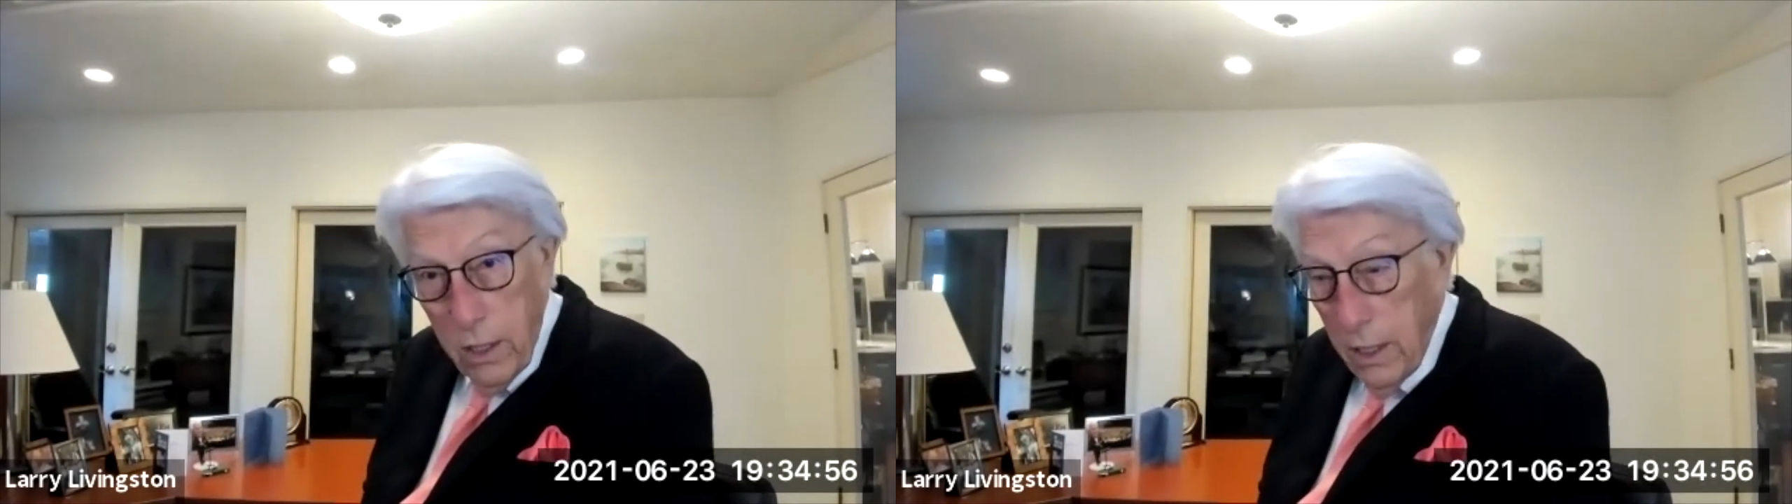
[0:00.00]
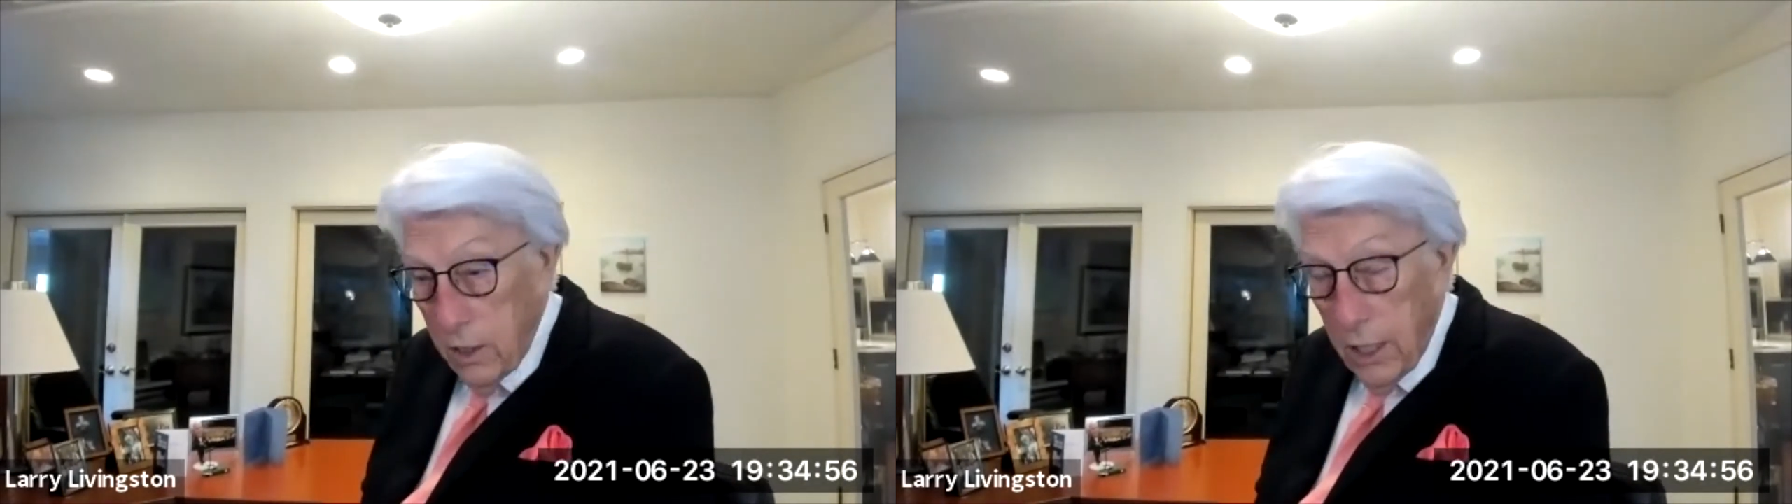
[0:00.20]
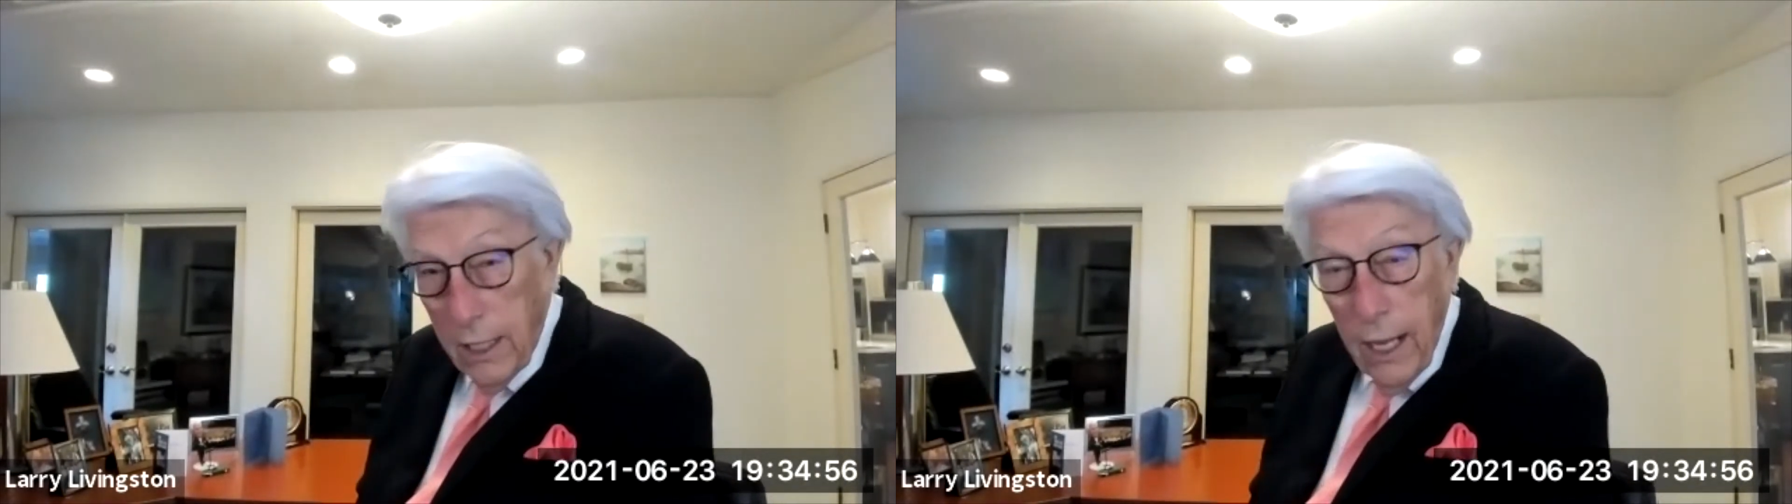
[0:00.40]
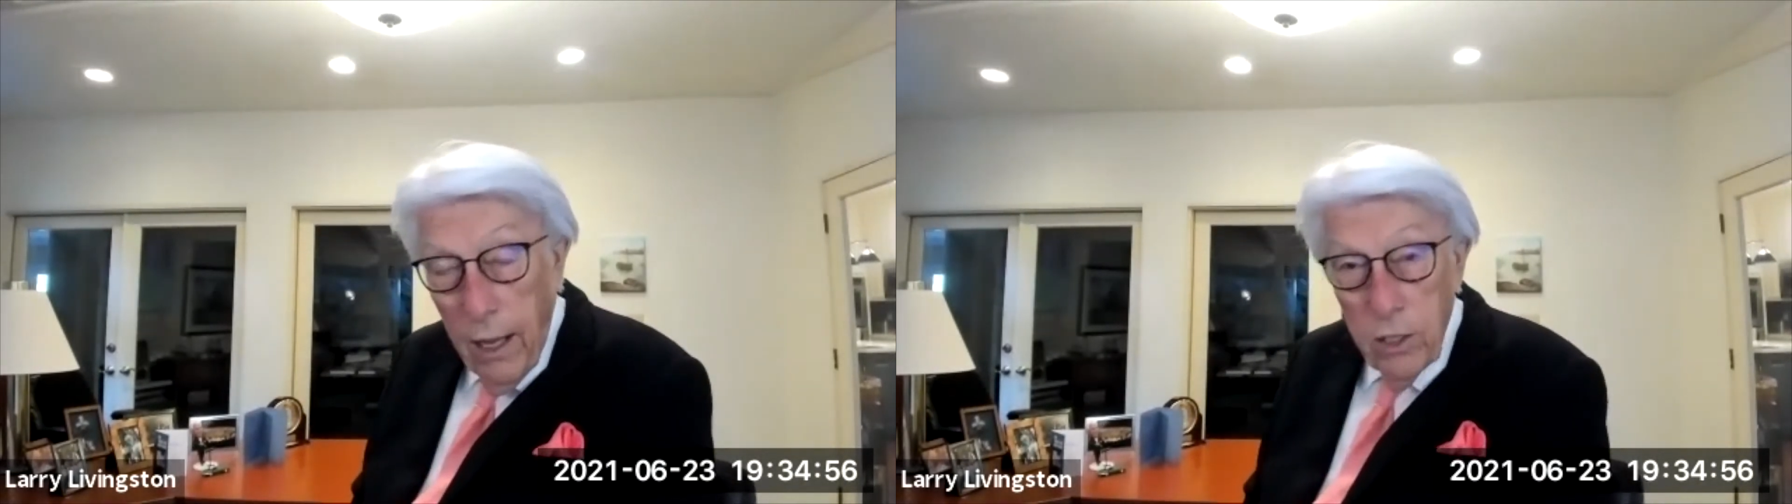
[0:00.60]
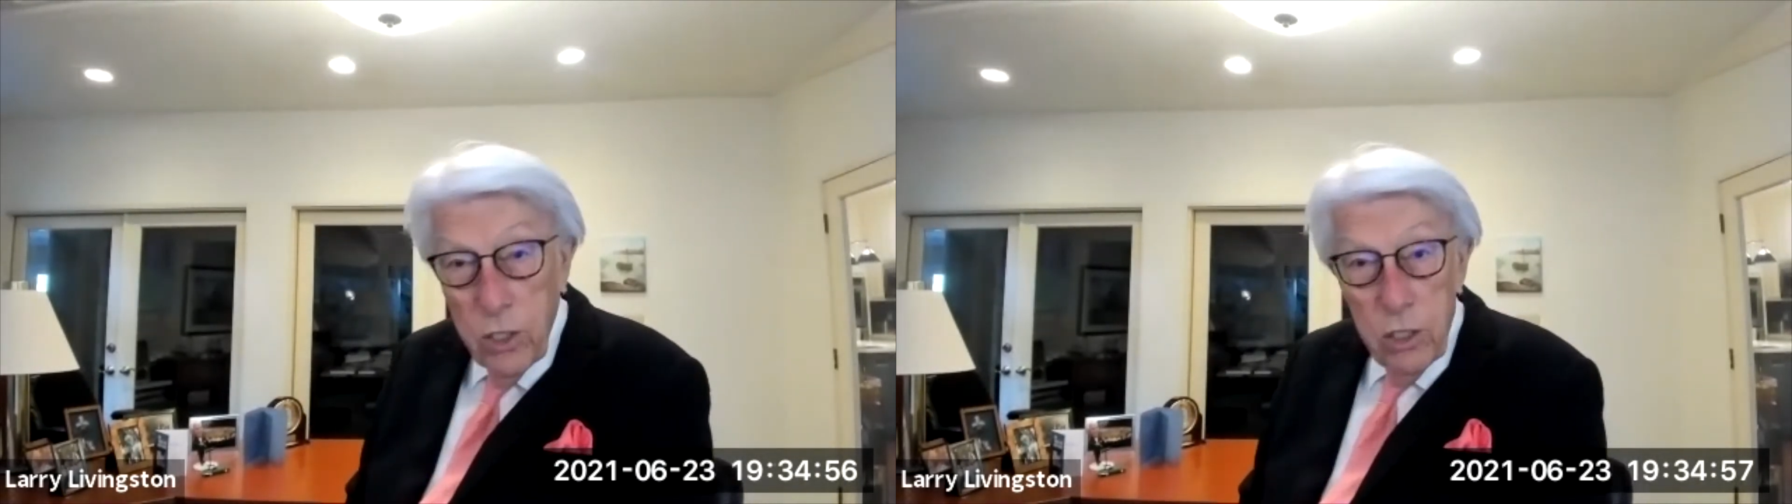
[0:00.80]

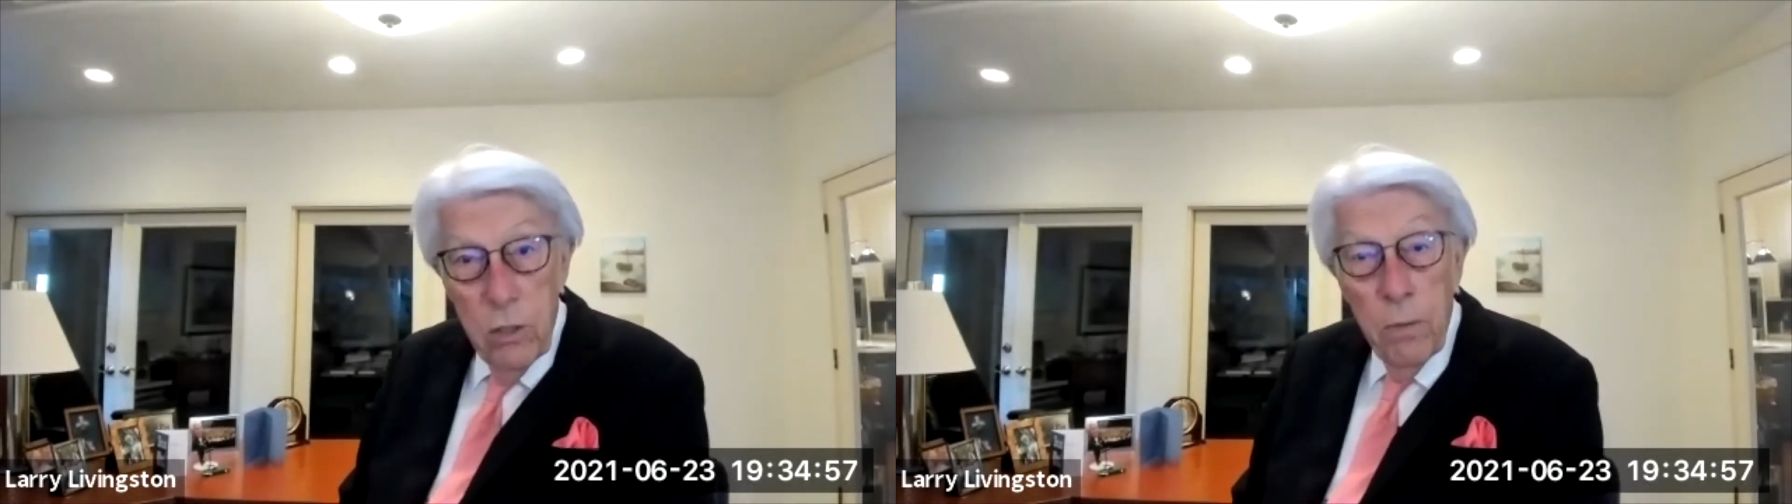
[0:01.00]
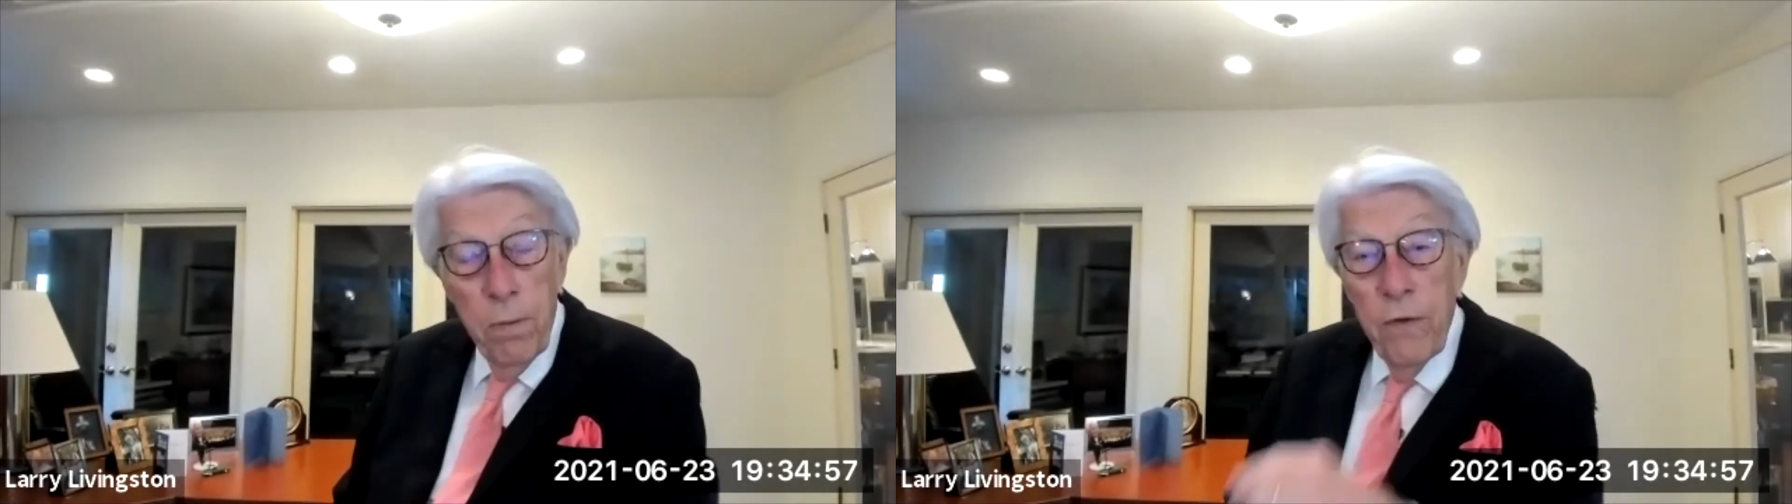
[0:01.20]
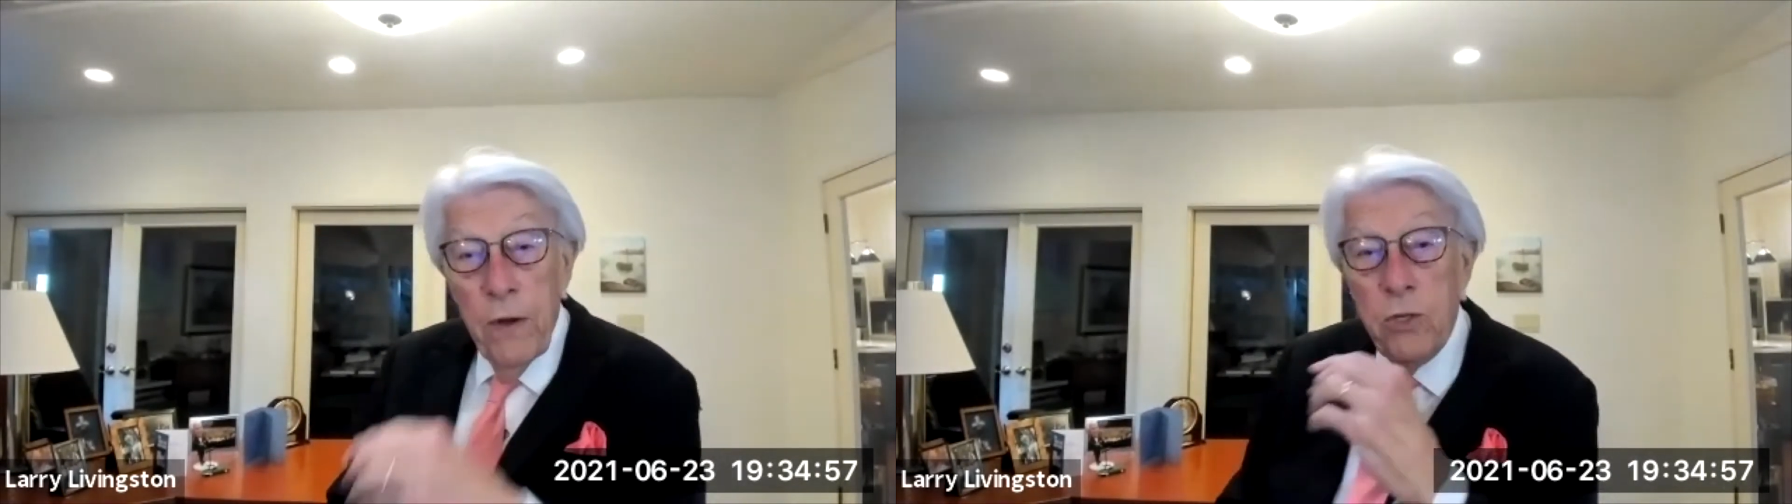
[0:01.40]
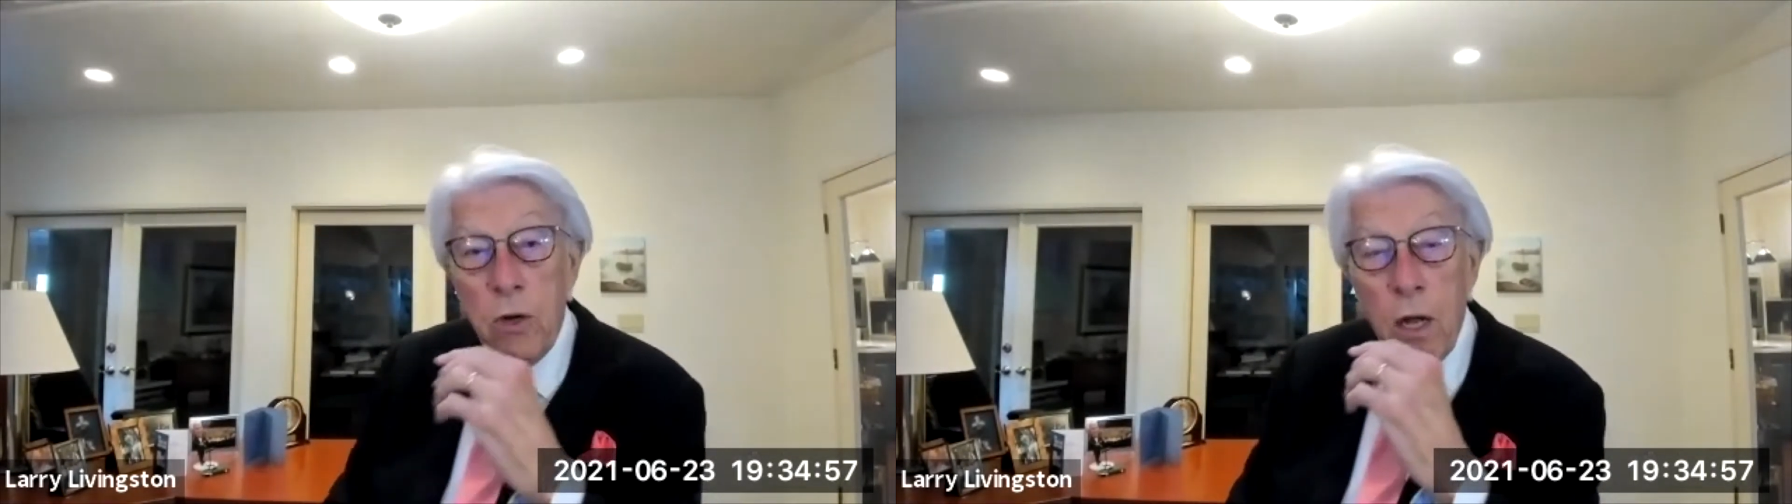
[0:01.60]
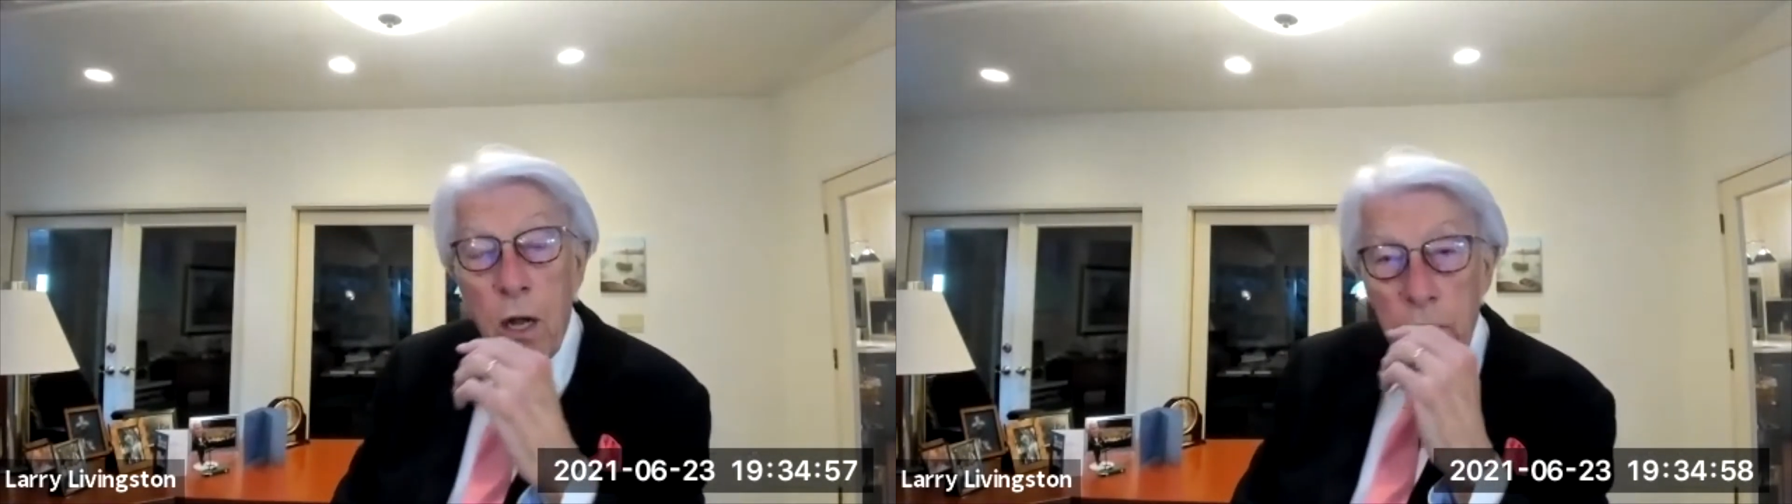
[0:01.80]
psychologist and a professor
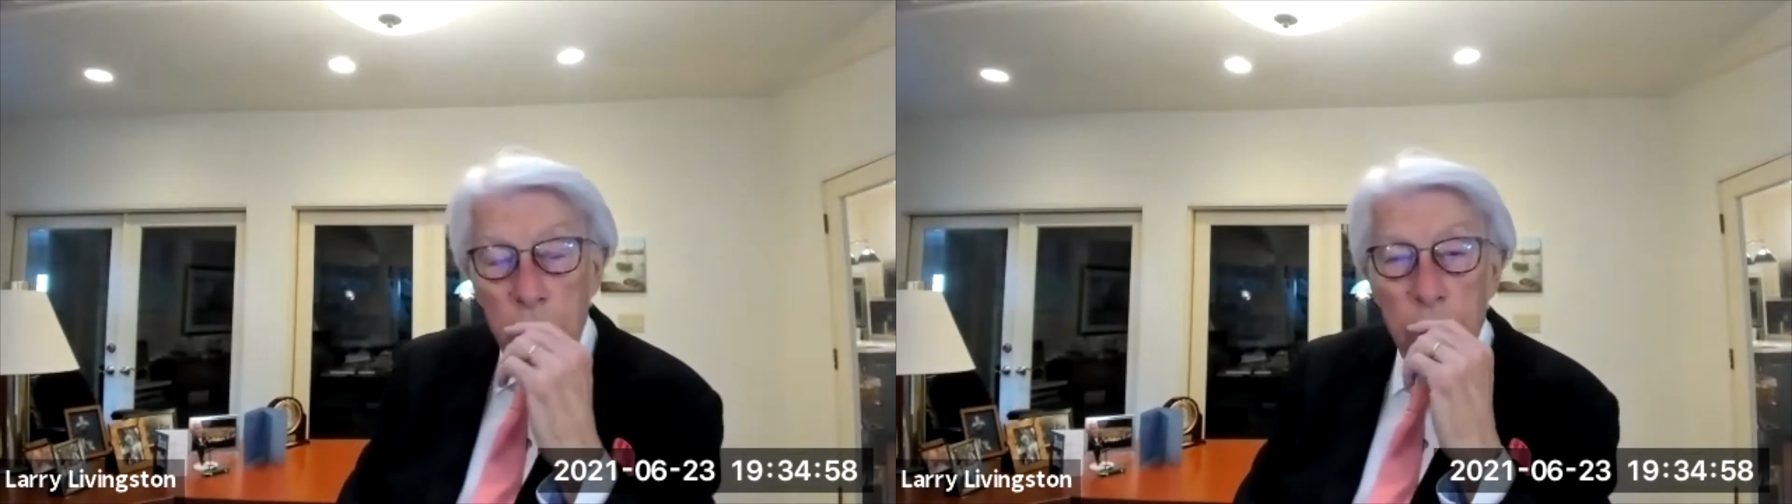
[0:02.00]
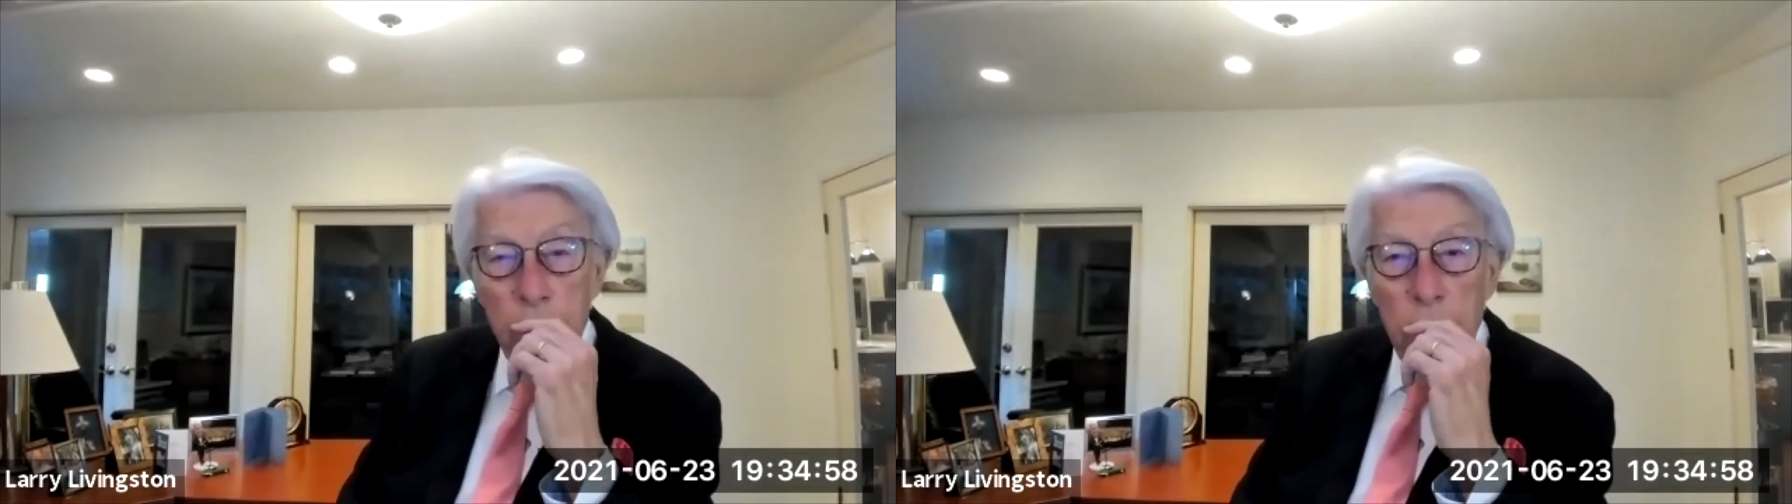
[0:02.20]
at Harvard,